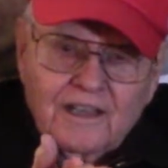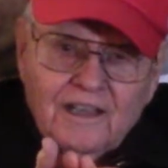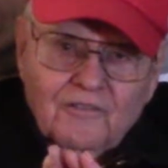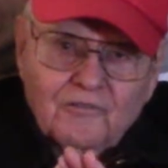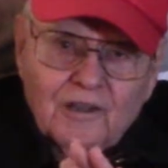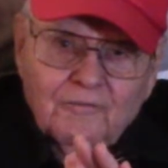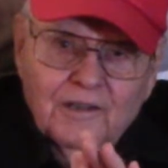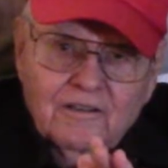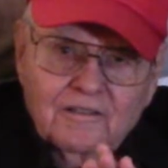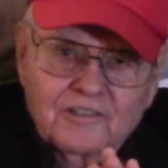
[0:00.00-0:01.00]
It would rub
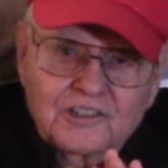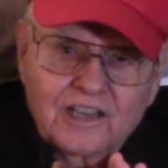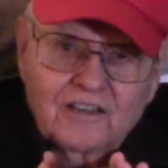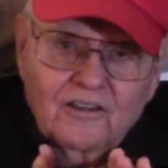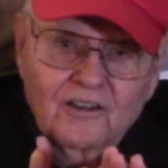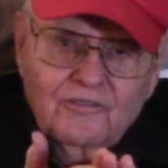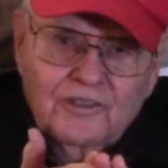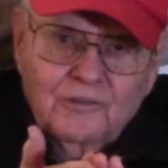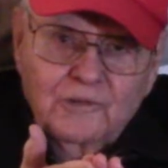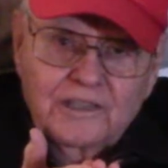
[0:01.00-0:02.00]
there and then shell it off
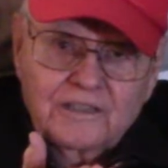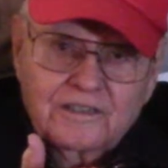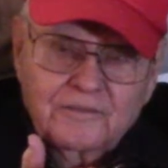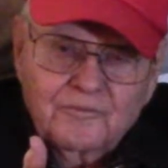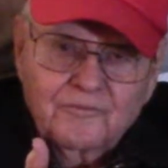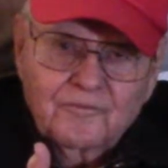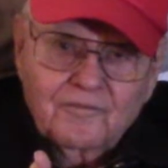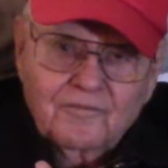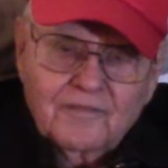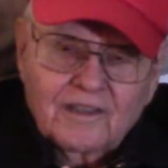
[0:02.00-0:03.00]
of the wheat,
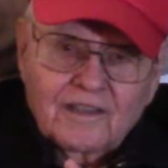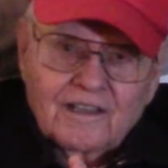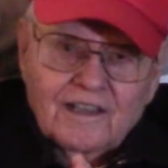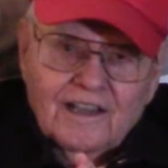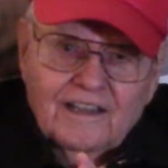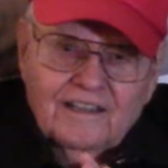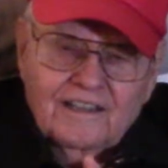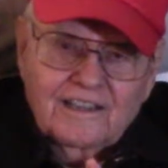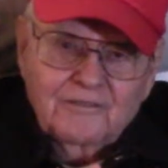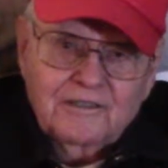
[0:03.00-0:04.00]
and
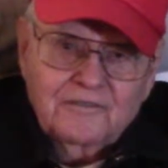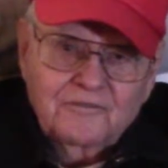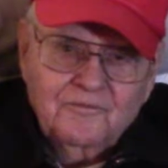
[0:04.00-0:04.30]
then it would